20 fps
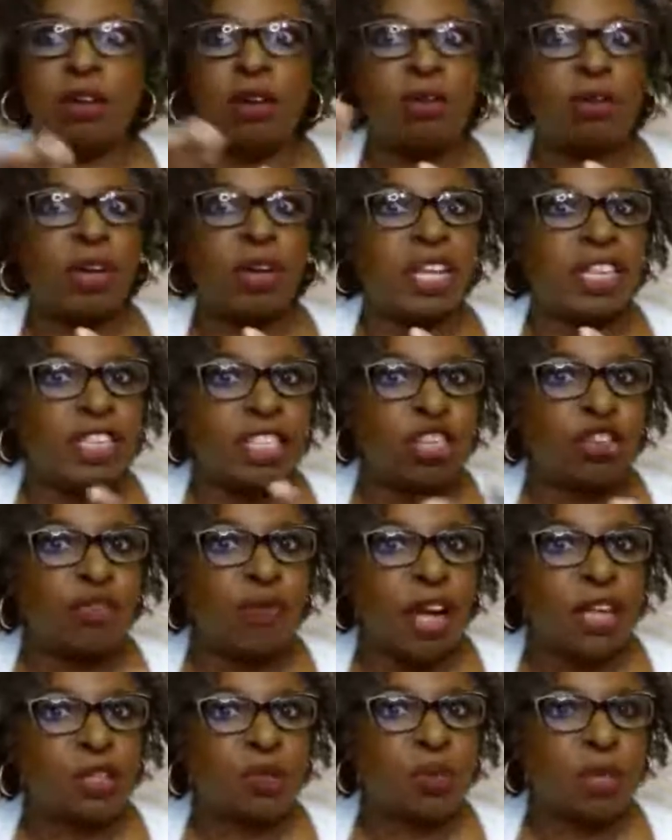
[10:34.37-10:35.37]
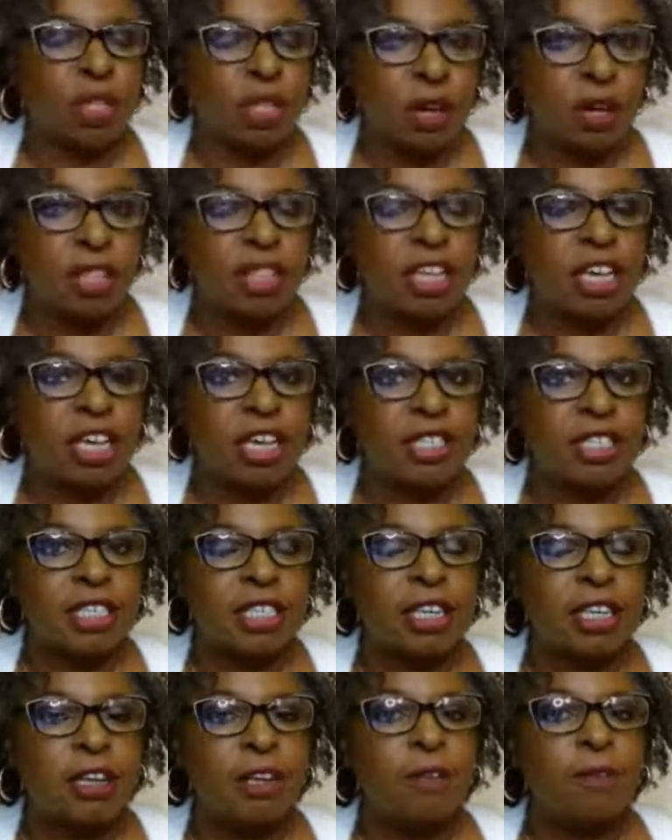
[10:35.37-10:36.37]
or interact with
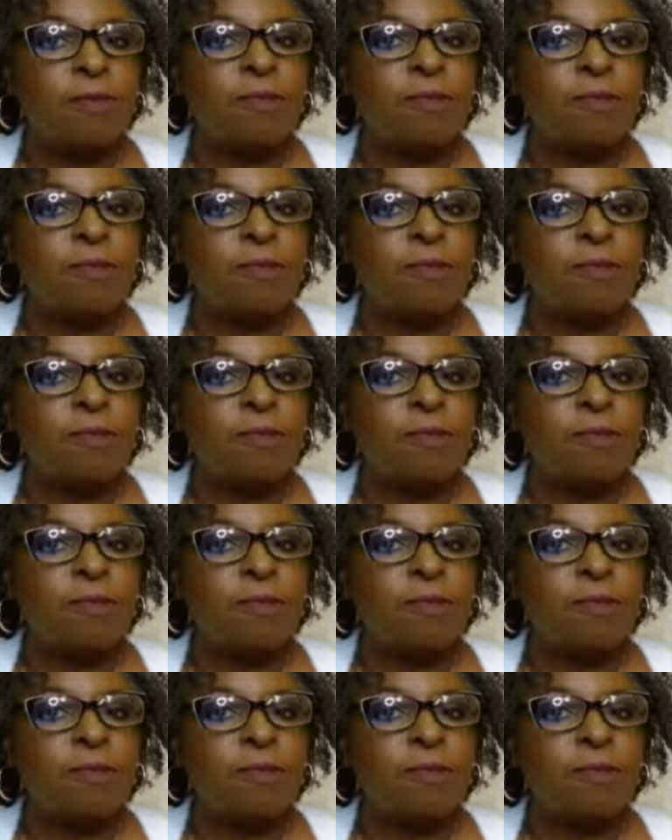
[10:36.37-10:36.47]
others